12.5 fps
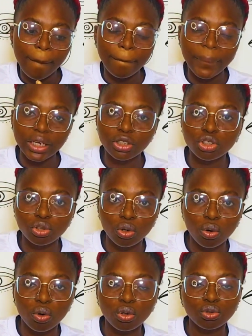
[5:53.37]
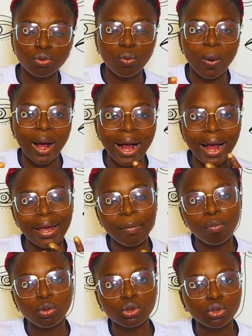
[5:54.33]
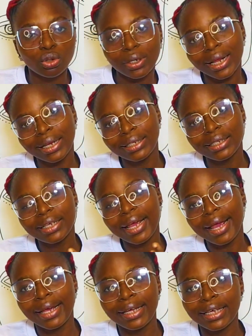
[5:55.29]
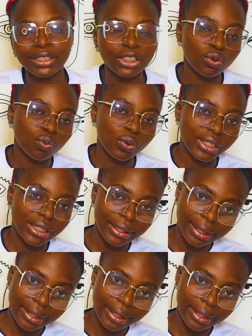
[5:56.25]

make sure you are emotionally engaging with